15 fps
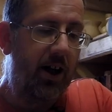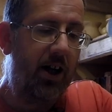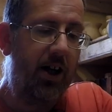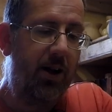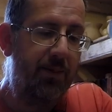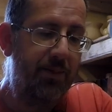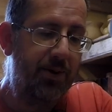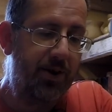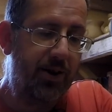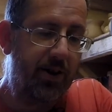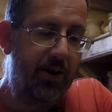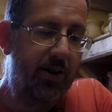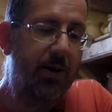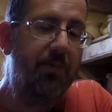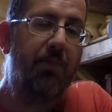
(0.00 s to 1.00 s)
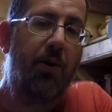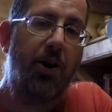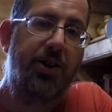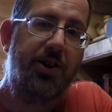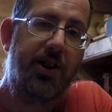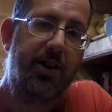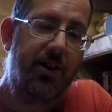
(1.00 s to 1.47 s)
armed
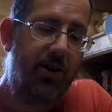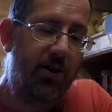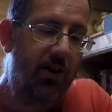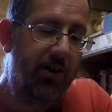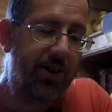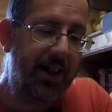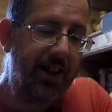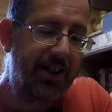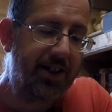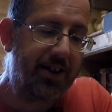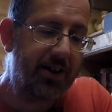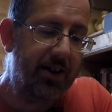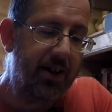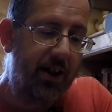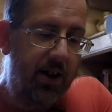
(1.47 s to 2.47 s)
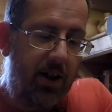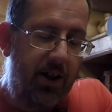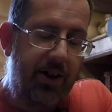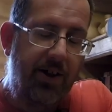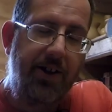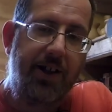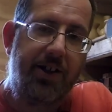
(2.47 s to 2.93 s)
mitre like this.
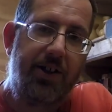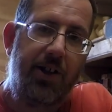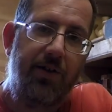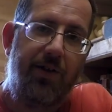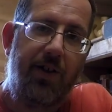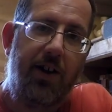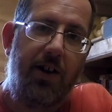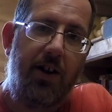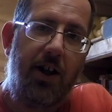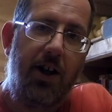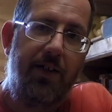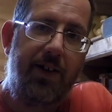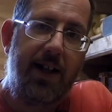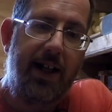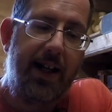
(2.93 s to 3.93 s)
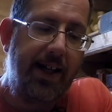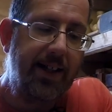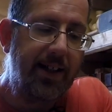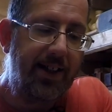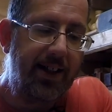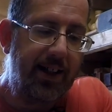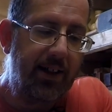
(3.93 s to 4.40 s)
I don't think so far I've cut
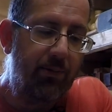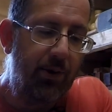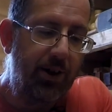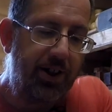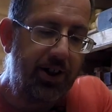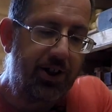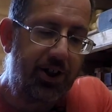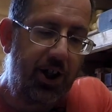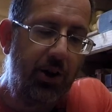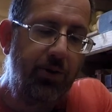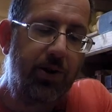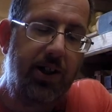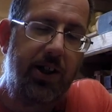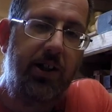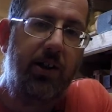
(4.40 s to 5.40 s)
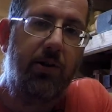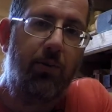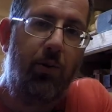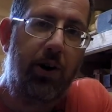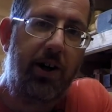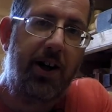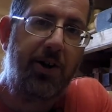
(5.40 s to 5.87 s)
anything which is totally
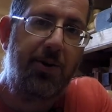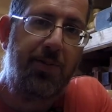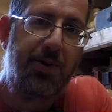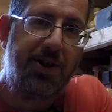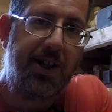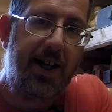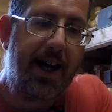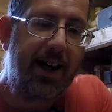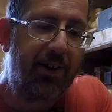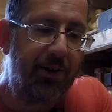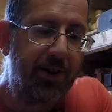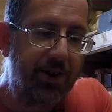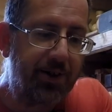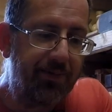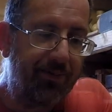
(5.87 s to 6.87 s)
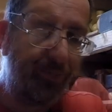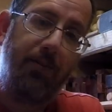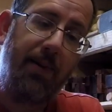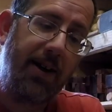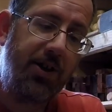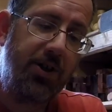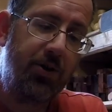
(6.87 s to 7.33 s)
100% accurate. If you
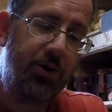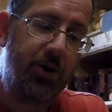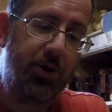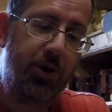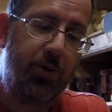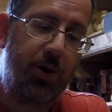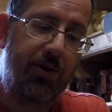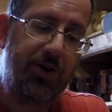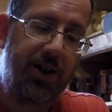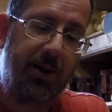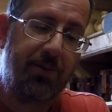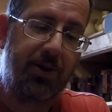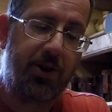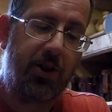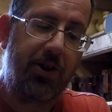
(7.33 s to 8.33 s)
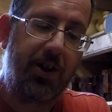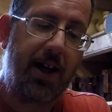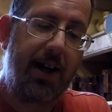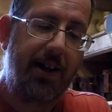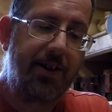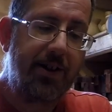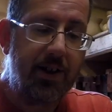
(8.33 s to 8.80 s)
imagine you're doing 12 segments like
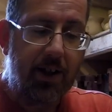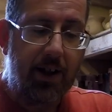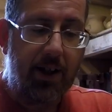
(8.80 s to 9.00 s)
that,